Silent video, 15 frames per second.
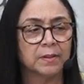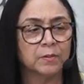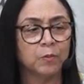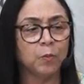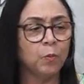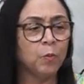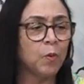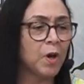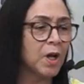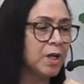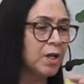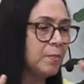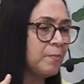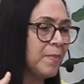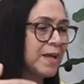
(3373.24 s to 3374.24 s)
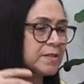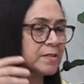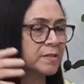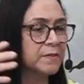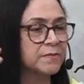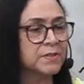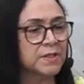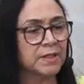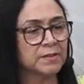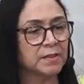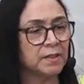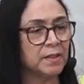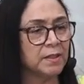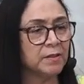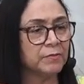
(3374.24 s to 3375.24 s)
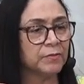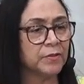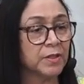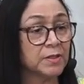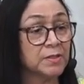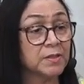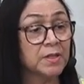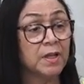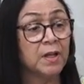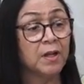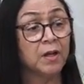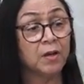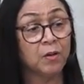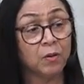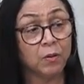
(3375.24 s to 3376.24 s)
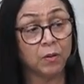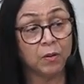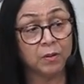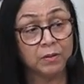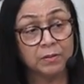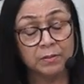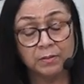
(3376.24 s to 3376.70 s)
One massive set of deliverance. Or, oh,